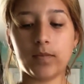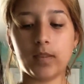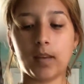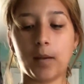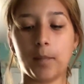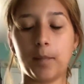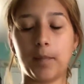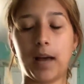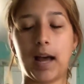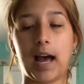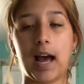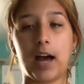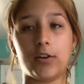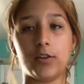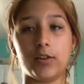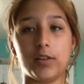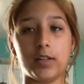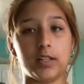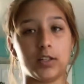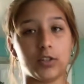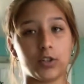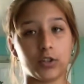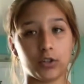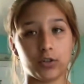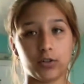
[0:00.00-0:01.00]
But how do
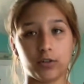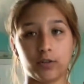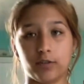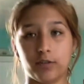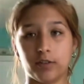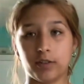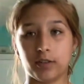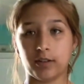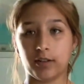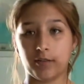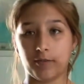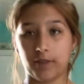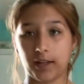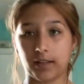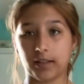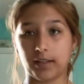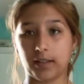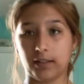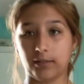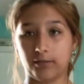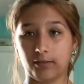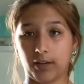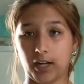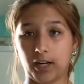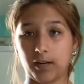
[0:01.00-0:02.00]
these turtles affect the
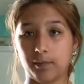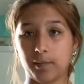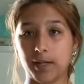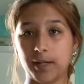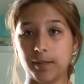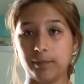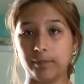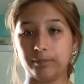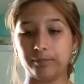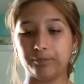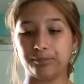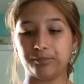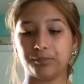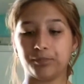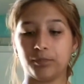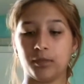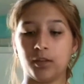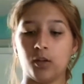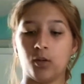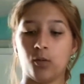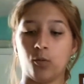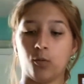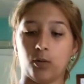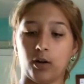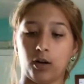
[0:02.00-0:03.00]
environment?
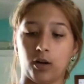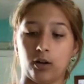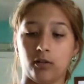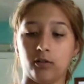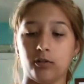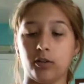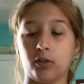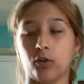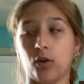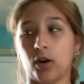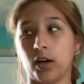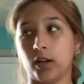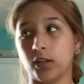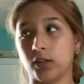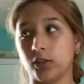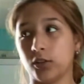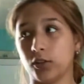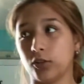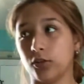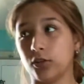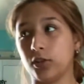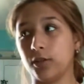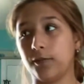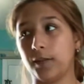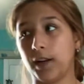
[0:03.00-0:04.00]
Well, aquatic
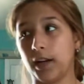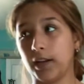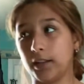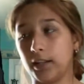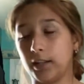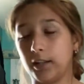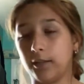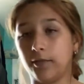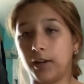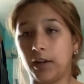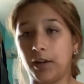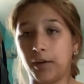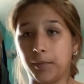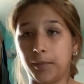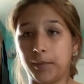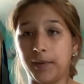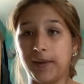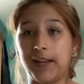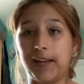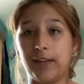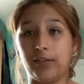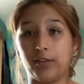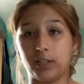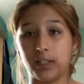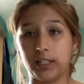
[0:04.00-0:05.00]
turtles affect their environment
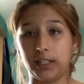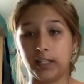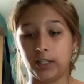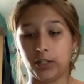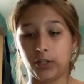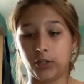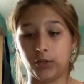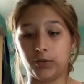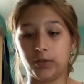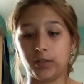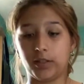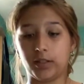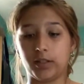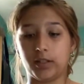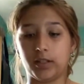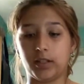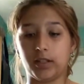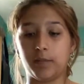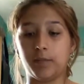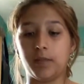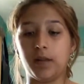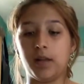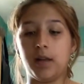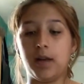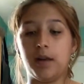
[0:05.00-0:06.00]
and their
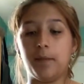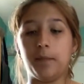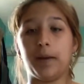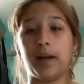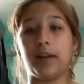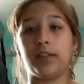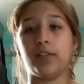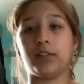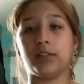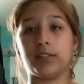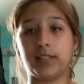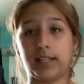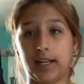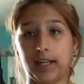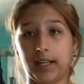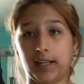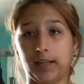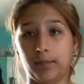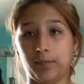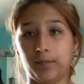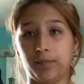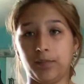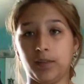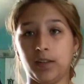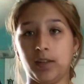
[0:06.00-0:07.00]
ecosystem by their diet.
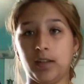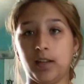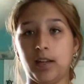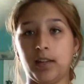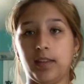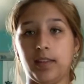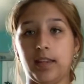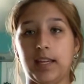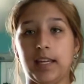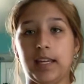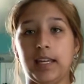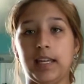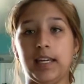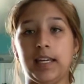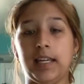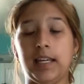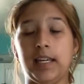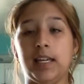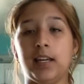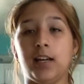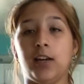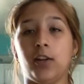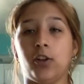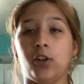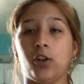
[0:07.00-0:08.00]
They eat
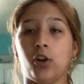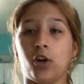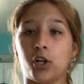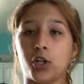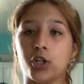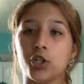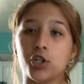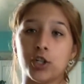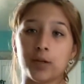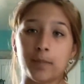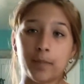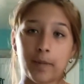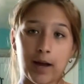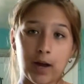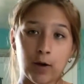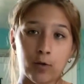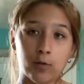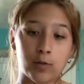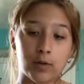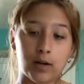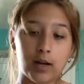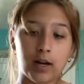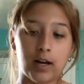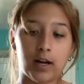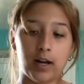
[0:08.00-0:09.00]
a large amount
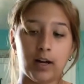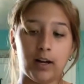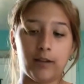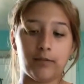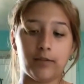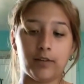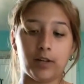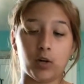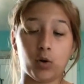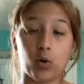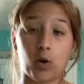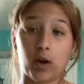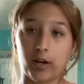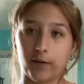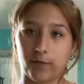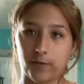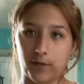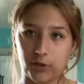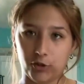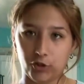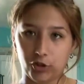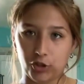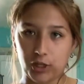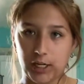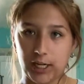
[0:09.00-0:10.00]
of aquatic
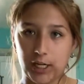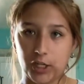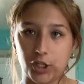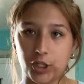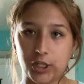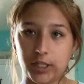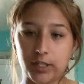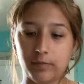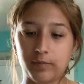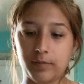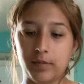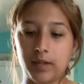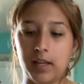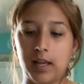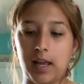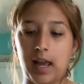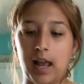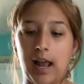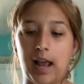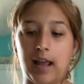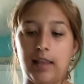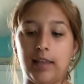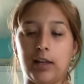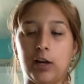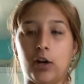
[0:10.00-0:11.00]
vegetation,
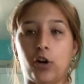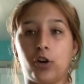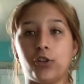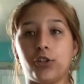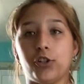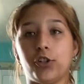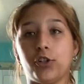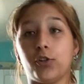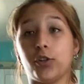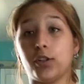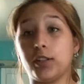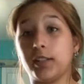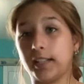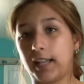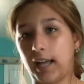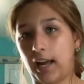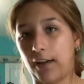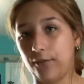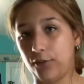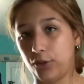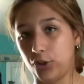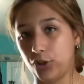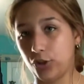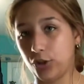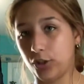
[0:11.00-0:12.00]
and they also are
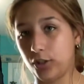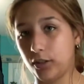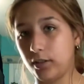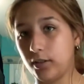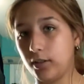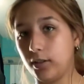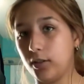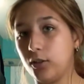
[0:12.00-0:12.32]
scavengers.